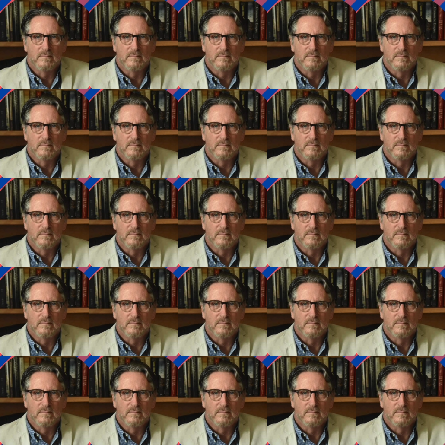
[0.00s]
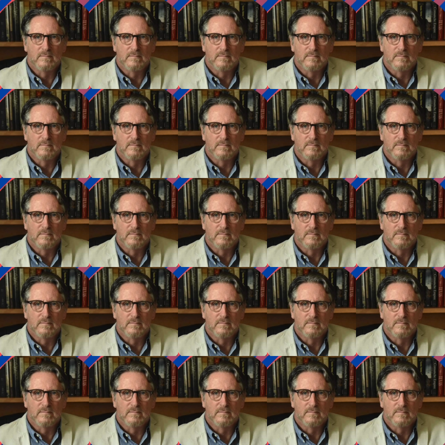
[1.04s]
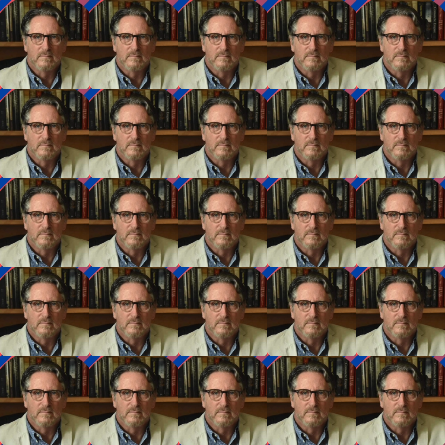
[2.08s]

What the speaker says: The face doesn't move, so there is nothing to read.